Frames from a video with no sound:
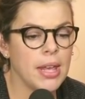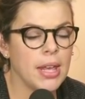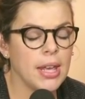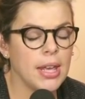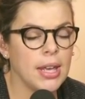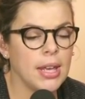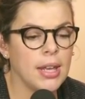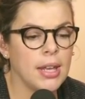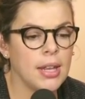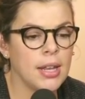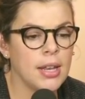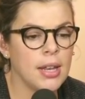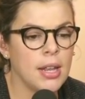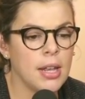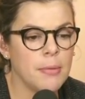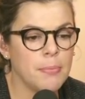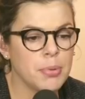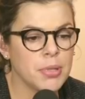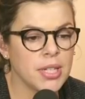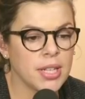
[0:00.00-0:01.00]
in
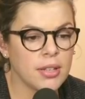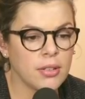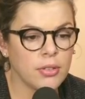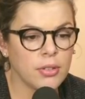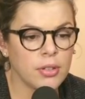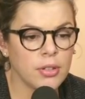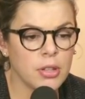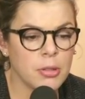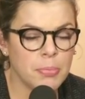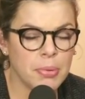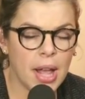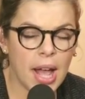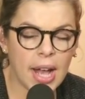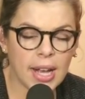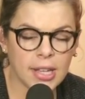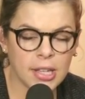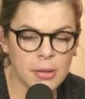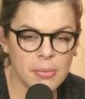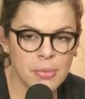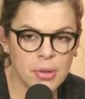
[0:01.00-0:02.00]
particular the
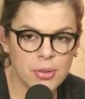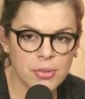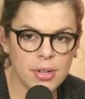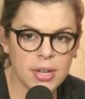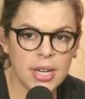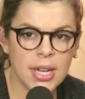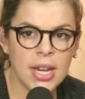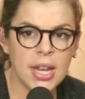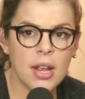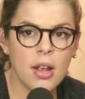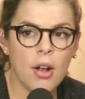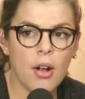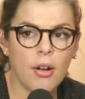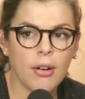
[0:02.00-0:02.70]
Black community